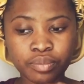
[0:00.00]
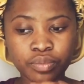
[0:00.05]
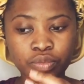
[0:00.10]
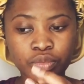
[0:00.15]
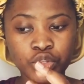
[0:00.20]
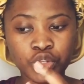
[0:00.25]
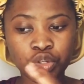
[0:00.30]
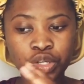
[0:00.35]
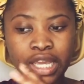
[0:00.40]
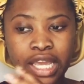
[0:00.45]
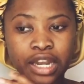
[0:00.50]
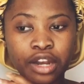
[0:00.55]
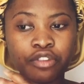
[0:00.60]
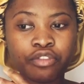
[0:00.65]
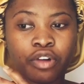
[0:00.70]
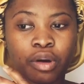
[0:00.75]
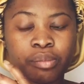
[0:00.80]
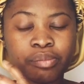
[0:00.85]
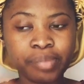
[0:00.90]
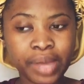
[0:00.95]
you get it
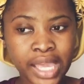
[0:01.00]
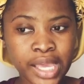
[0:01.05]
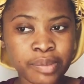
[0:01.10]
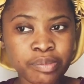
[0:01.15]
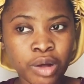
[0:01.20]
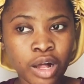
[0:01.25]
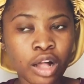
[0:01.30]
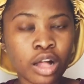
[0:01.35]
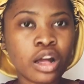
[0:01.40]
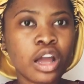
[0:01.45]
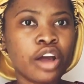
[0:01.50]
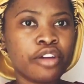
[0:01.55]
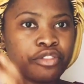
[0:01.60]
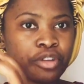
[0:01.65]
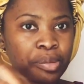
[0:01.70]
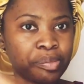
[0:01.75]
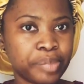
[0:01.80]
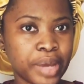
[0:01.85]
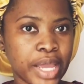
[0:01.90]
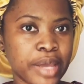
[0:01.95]
from PayPal. From
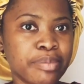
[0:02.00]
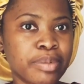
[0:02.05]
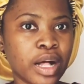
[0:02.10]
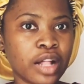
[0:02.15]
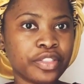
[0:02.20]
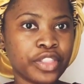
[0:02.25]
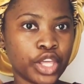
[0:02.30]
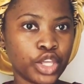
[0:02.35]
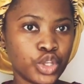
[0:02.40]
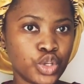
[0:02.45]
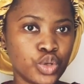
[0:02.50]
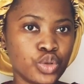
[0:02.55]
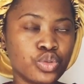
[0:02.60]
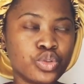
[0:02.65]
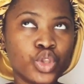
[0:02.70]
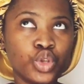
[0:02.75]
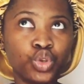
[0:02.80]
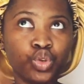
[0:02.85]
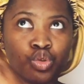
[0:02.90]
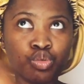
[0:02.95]
PayPal, you
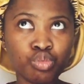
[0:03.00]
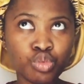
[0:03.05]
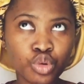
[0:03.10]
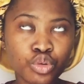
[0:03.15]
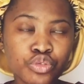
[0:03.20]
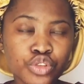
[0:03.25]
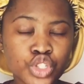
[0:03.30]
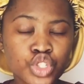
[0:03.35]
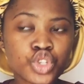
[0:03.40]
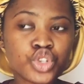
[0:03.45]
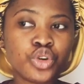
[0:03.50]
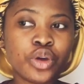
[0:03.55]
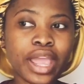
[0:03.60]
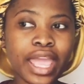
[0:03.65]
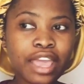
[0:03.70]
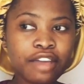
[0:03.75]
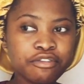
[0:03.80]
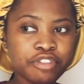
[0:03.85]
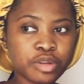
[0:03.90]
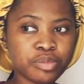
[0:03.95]
move it to your
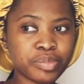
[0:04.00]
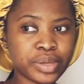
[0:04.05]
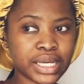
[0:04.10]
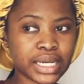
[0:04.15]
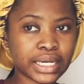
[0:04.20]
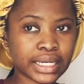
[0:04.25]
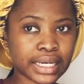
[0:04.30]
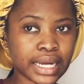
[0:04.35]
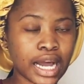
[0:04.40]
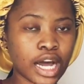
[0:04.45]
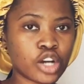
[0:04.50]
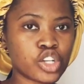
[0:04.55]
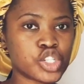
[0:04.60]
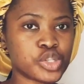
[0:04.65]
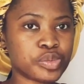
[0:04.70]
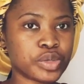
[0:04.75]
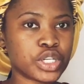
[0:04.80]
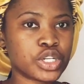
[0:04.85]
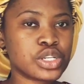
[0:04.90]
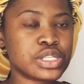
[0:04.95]
F&B account,
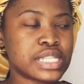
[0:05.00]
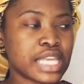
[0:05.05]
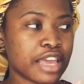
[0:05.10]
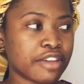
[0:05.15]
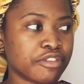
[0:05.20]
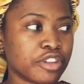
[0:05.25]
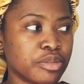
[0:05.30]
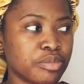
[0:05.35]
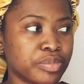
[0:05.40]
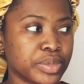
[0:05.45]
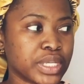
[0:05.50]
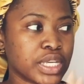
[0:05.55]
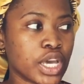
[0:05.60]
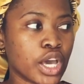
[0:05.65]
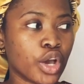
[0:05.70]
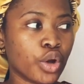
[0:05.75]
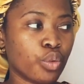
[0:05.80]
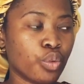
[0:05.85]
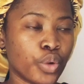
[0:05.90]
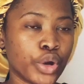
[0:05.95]
because F&B
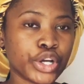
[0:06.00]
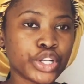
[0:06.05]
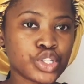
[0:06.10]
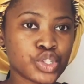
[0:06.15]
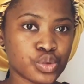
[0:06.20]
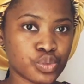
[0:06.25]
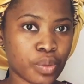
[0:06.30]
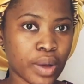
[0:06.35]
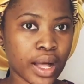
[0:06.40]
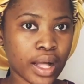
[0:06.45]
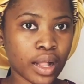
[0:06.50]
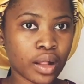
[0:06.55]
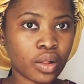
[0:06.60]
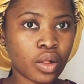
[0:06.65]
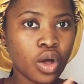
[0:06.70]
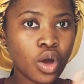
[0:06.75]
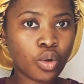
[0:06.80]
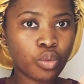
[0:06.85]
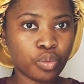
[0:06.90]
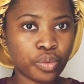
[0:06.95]
works well
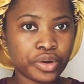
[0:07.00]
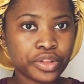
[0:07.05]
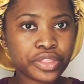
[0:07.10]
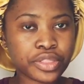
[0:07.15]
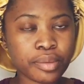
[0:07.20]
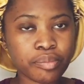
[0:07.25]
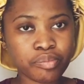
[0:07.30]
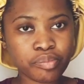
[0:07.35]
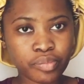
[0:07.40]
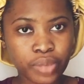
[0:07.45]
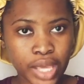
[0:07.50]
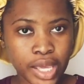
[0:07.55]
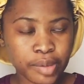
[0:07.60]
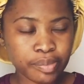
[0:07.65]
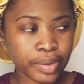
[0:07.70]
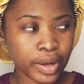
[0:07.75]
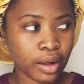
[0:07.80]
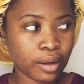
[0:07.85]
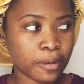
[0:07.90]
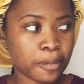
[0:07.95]
with
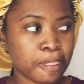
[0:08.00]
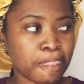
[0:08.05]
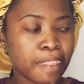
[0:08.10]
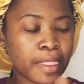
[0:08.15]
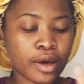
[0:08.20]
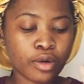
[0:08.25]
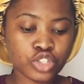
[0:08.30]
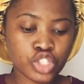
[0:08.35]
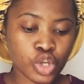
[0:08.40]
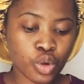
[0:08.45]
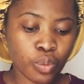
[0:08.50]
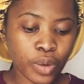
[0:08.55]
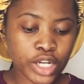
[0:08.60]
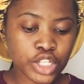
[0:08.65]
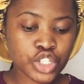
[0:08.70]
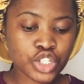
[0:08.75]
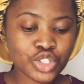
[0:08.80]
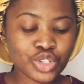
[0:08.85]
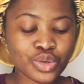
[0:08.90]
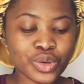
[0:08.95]
PayPal. So what
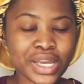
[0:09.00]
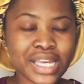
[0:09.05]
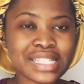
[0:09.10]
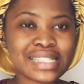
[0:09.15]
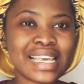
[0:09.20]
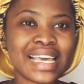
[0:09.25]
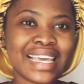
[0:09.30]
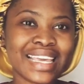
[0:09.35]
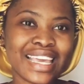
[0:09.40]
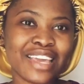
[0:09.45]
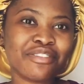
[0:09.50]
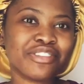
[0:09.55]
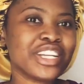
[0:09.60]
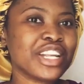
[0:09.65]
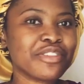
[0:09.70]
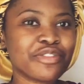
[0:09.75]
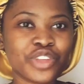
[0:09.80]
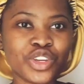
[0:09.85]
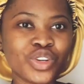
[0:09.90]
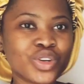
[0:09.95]
you do is, even
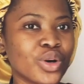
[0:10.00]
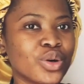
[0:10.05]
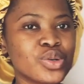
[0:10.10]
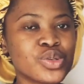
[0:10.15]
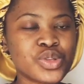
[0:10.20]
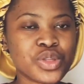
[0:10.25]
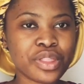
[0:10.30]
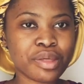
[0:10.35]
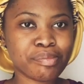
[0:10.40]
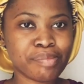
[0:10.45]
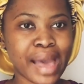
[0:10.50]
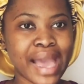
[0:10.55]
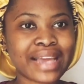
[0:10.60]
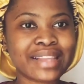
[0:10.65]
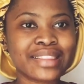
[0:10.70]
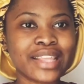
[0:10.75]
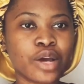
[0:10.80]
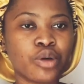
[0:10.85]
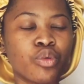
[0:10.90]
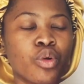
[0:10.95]
if you go to the bank,
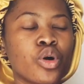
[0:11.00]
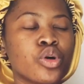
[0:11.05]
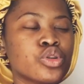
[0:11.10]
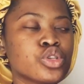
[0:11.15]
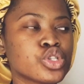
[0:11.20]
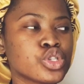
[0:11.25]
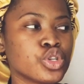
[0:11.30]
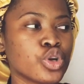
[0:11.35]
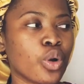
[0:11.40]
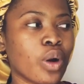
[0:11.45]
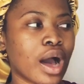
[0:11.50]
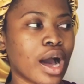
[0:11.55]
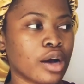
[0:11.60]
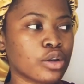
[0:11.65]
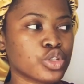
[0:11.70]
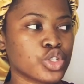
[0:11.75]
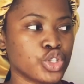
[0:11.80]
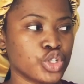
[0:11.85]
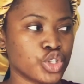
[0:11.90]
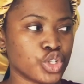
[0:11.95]
they won't know how
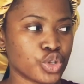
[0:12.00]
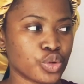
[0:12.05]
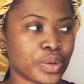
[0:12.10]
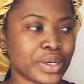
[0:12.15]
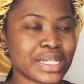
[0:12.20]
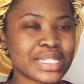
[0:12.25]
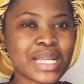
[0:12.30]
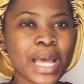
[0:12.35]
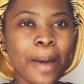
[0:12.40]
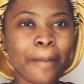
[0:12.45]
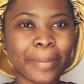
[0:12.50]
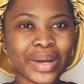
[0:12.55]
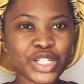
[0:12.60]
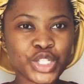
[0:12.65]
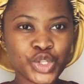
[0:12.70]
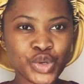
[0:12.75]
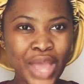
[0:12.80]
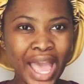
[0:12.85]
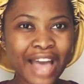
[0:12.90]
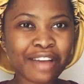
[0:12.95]
to do it, but
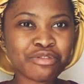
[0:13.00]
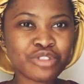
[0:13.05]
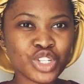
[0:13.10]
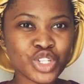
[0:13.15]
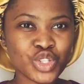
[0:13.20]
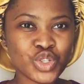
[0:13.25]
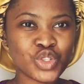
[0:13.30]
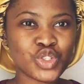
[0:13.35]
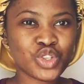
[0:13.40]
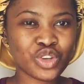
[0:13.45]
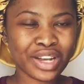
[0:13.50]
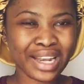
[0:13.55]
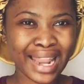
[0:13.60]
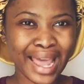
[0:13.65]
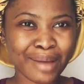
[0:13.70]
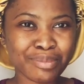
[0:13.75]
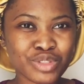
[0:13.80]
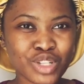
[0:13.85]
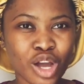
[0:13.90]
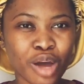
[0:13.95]
you have to use your
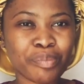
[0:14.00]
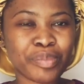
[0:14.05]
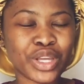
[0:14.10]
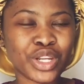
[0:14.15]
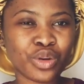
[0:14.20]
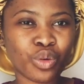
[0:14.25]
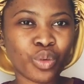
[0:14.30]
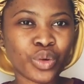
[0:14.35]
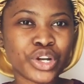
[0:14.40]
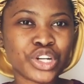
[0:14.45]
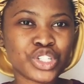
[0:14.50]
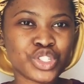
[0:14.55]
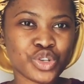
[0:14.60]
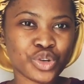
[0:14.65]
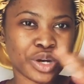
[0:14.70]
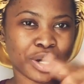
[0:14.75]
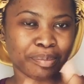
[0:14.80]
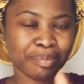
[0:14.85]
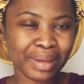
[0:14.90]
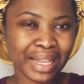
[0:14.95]
laptop in order to
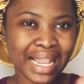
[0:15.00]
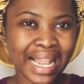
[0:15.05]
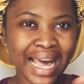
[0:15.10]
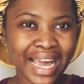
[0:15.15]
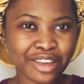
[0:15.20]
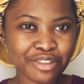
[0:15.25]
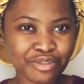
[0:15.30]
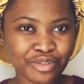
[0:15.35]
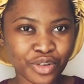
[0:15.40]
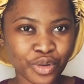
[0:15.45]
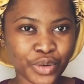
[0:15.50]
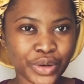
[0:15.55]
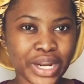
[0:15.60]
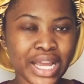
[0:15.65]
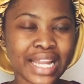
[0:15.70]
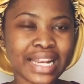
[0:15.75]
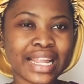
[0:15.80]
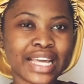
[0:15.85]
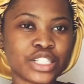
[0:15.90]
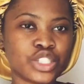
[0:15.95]
apply for it,
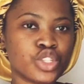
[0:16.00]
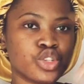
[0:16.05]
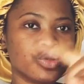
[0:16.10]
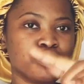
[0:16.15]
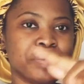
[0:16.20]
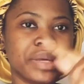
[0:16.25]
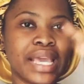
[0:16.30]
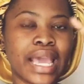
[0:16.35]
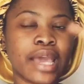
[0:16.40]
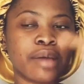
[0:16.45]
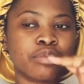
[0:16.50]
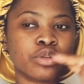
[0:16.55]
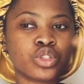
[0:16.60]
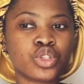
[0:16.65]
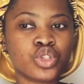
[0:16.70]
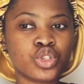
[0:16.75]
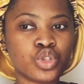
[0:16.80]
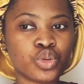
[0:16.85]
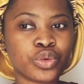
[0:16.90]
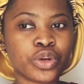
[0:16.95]
like to be able to
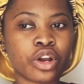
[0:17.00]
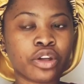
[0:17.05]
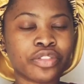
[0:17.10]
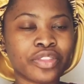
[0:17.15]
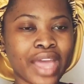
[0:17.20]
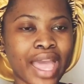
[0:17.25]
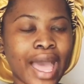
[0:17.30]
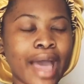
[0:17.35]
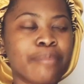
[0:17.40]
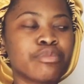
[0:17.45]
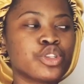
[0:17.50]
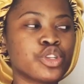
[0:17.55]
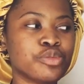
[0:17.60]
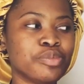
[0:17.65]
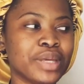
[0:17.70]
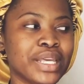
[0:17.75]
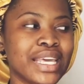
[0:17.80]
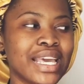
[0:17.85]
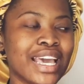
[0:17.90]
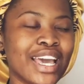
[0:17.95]
do it on the app,
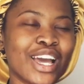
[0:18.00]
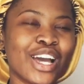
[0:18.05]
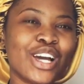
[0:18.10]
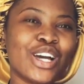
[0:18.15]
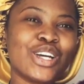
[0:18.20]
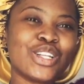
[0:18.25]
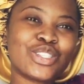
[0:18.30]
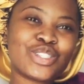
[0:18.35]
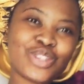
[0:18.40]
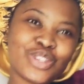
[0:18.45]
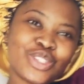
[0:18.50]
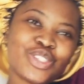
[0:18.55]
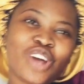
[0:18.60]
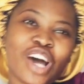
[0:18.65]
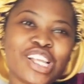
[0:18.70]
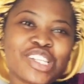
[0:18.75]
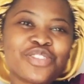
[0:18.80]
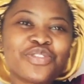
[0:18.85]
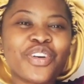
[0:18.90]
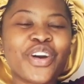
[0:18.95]
to
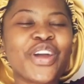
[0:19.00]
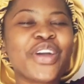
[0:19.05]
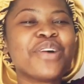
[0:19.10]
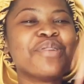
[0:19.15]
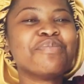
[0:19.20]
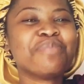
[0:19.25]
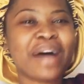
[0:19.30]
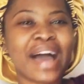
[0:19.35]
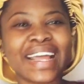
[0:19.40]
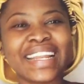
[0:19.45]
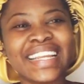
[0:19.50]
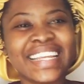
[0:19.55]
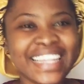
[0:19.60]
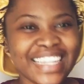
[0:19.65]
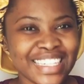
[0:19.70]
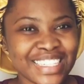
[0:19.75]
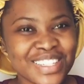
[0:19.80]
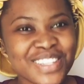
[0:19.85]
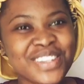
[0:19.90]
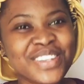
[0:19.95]
transfer your money
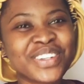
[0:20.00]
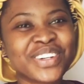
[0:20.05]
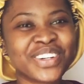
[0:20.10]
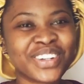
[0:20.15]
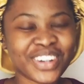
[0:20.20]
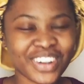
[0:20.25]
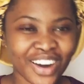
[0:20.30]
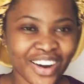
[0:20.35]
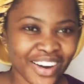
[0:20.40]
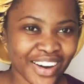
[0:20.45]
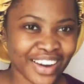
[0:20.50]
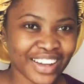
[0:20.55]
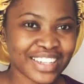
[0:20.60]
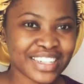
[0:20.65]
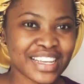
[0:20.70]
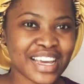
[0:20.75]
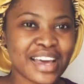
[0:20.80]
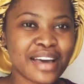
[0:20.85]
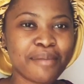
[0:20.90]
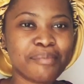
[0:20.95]
to your card.
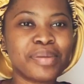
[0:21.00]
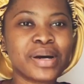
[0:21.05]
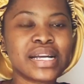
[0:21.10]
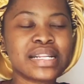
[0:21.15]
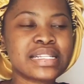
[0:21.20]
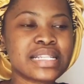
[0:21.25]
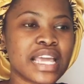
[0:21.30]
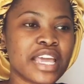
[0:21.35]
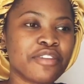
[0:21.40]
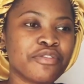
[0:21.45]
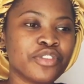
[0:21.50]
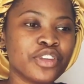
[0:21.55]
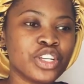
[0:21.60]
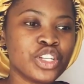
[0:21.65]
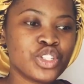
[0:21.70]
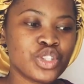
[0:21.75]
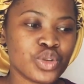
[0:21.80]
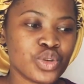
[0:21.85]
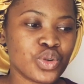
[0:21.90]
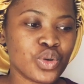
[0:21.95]
But if you
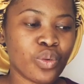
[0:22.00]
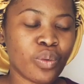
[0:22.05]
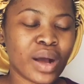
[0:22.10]
do